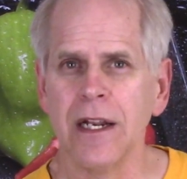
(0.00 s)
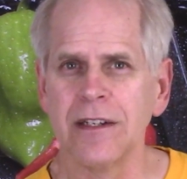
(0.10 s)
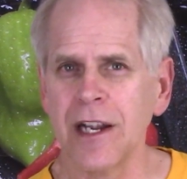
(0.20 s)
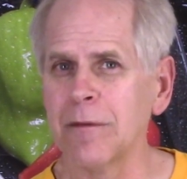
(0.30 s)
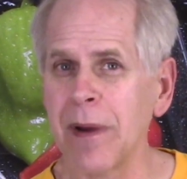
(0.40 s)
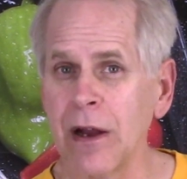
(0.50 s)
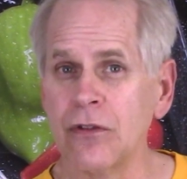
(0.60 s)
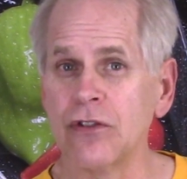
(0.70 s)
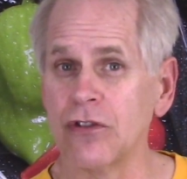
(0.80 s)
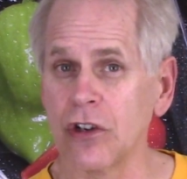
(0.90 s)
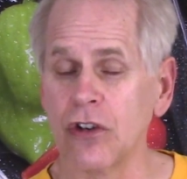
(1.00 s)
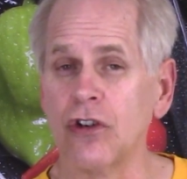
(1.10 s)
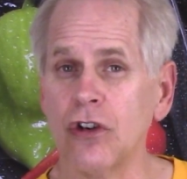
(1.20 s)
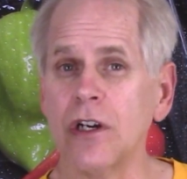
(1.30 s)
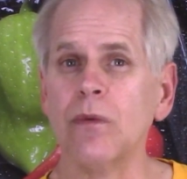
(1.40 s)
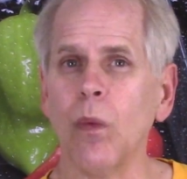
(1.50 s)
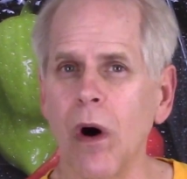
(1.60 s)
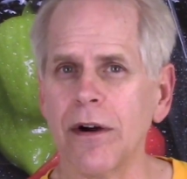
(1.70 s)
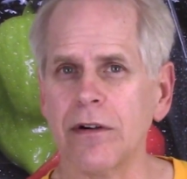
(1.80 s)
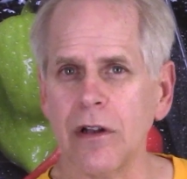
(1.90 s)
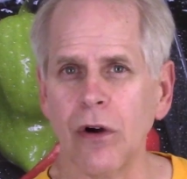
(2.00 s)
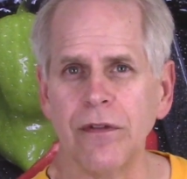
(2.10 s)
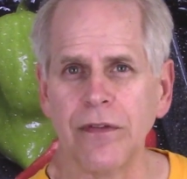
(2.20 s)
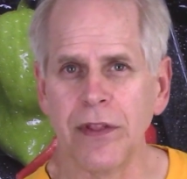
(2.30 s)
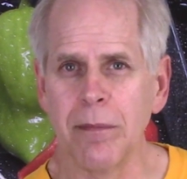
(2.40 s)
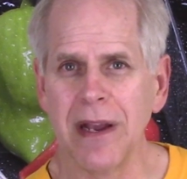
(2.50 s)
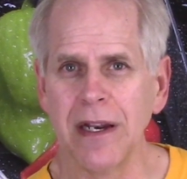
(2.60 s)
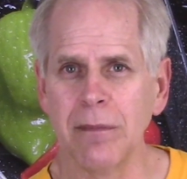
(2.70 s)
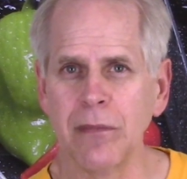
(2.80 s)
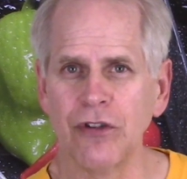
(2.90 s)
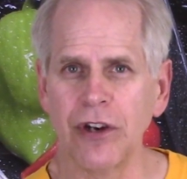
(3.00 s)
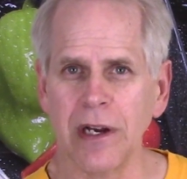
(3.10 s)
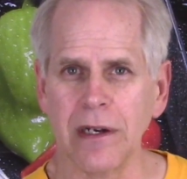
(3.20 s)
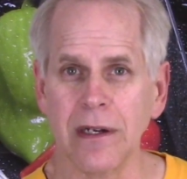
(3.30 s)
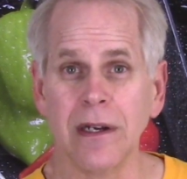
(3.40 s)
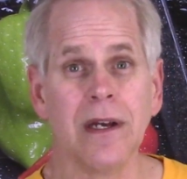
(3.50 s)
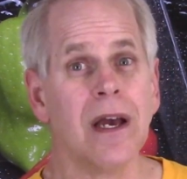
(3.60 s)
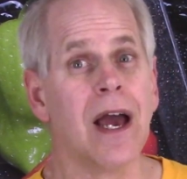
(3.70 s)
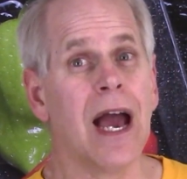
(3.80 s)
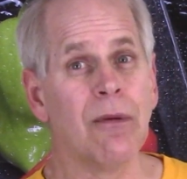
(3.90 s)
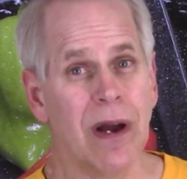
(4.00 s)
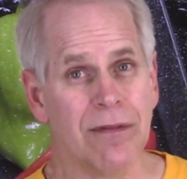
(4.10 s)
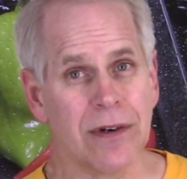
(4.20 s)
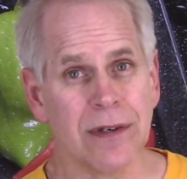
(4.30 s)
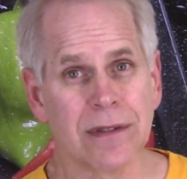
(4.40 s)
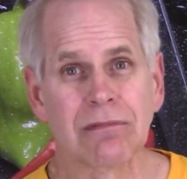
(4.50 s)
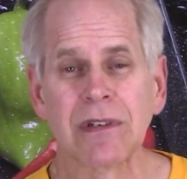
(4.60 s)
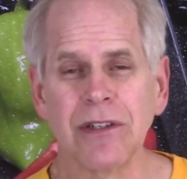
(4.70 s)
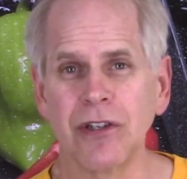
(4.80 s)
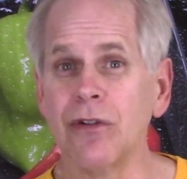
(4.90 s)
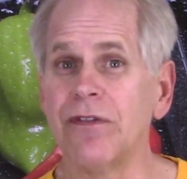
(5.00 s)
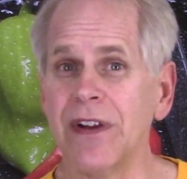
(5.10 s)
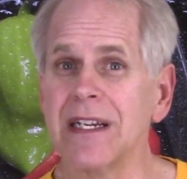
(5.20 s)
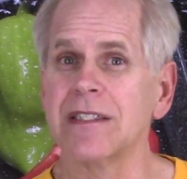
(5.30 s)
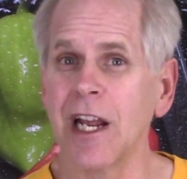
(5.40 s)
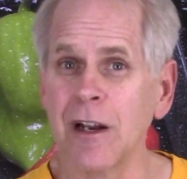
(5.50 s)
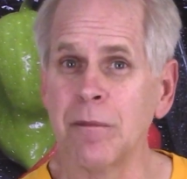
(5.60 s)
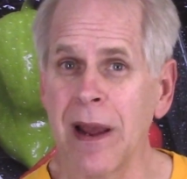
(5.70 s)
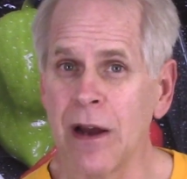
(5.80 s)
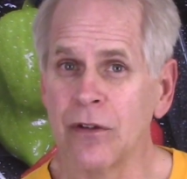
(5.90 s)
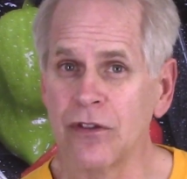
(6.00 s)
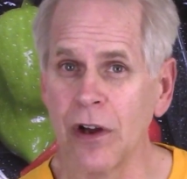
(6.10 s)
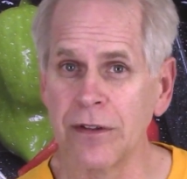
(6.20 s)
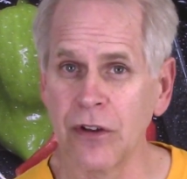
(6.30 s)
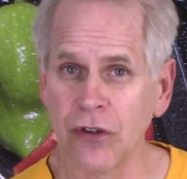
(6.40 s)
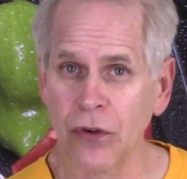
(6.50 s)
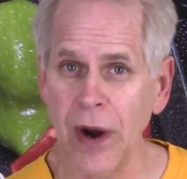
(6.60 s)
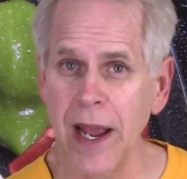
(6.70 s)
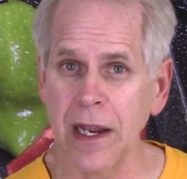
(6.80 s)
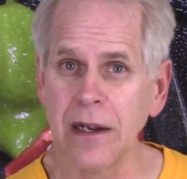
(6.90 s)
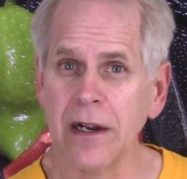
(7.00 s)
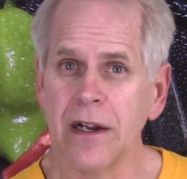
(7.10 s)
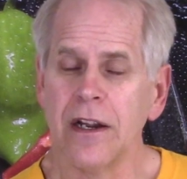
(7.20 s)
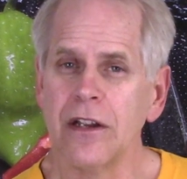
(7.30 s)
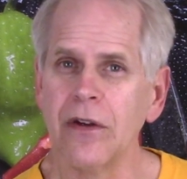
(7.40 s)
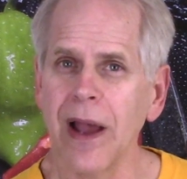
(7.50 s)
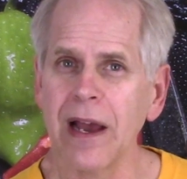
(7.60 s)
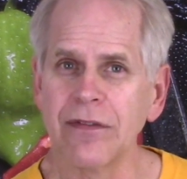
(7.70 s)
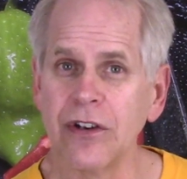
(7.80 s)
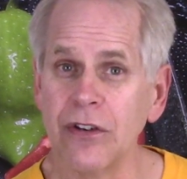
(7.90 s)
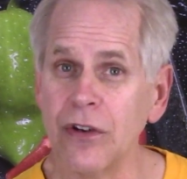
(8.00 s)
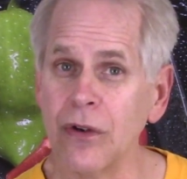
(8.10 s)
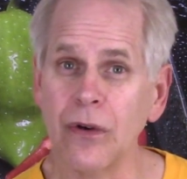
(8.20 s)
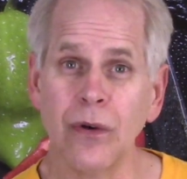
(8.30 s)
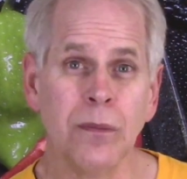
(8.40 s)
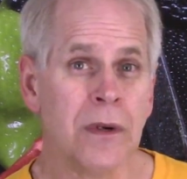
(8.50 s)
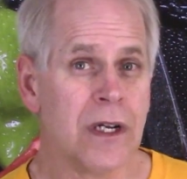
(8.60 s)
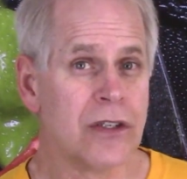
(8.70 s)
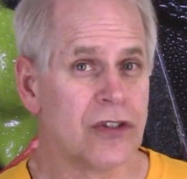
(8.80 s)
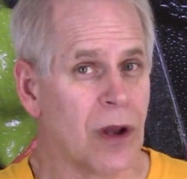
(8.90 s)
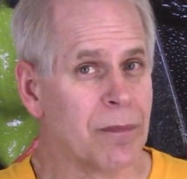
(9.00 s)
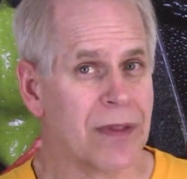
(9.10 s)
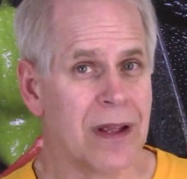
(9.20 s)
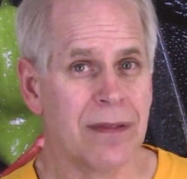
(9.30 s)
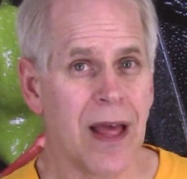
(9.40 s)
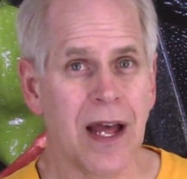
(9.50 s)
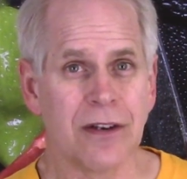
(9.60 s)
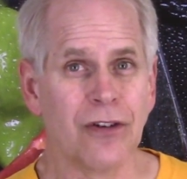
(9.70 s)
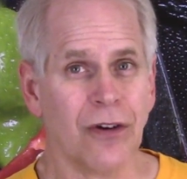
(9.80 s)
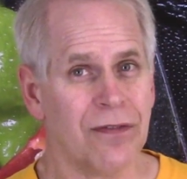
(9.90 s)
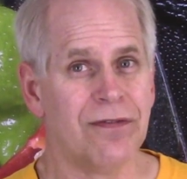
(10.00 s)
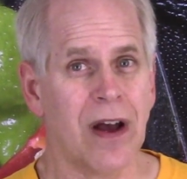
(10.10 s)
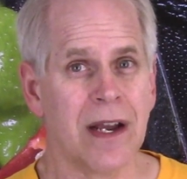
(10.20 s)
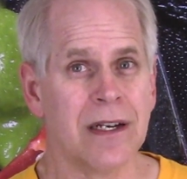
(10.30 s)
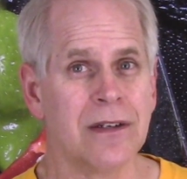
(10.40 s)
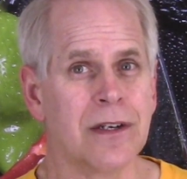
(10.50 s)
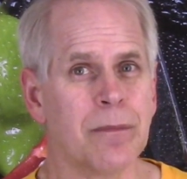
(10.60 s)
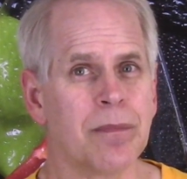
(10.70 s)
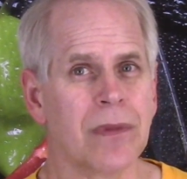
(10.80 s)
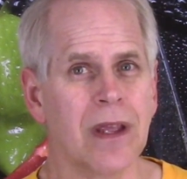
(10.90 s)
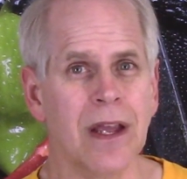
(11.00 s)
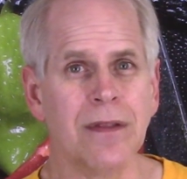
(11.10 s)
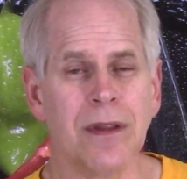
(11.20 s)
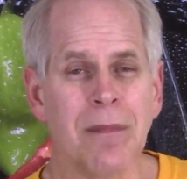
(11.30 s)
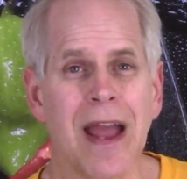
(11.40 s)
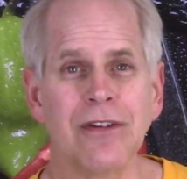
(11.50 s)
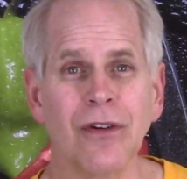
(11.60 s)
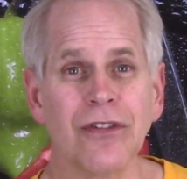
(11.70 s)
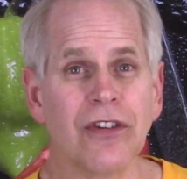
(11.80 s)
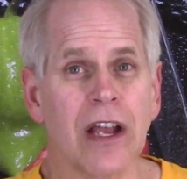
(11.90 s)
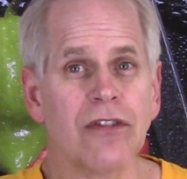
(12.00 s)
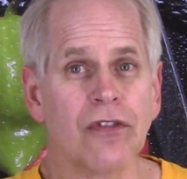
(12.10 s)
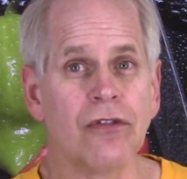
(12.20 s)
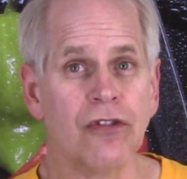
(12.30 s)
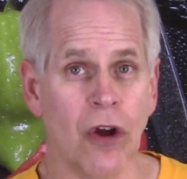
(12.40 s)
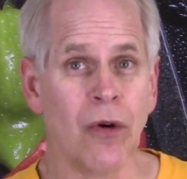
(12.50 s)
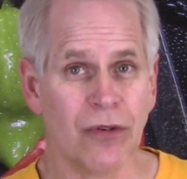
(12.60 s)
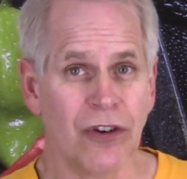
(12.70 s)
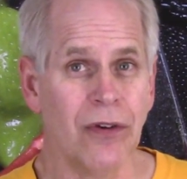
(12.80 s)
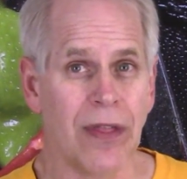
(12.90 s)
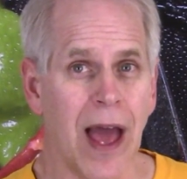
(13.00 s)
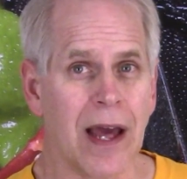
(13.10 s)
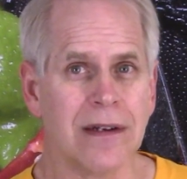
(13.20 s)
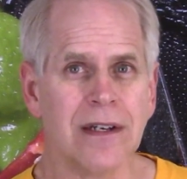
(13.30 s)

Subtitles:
10 pounds is a good water load for the medium machine. However, to fit 10 pounds on the tray, you have to do something that you'll find in the manual says don't do that.